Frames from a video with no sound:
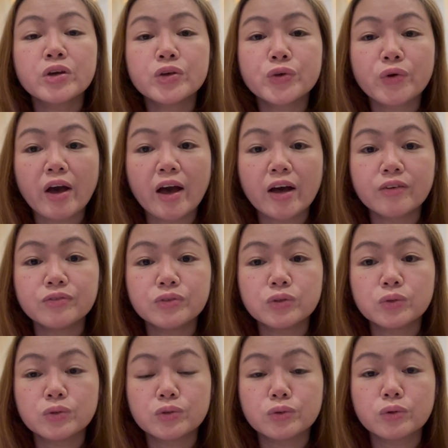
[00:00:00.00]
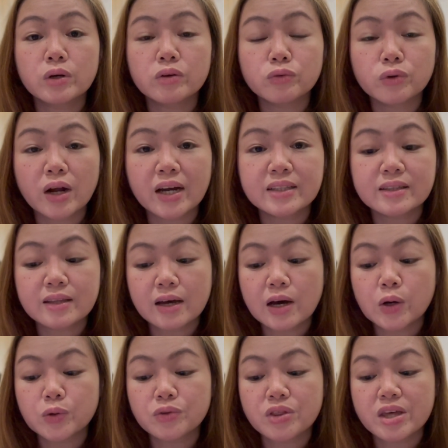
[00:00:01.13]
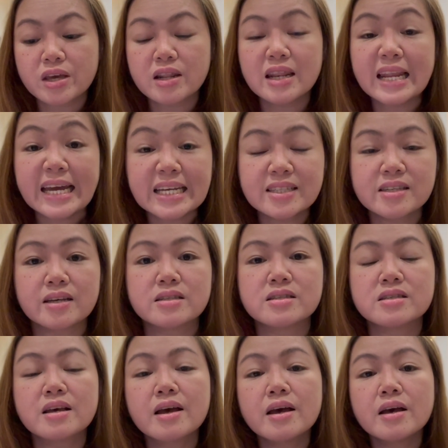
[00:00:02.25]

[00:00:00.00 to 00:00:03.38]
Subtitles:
you have to write down the latest